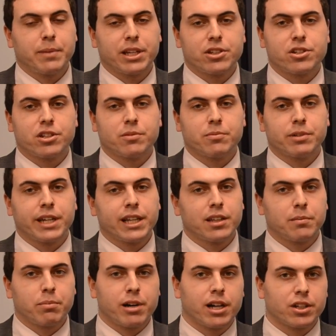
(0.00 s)
making sure we're getting
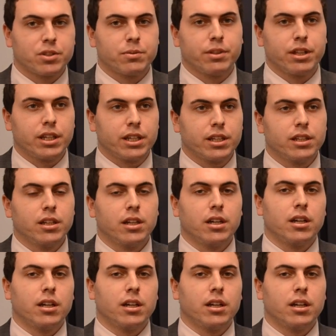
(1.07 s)
the products we need.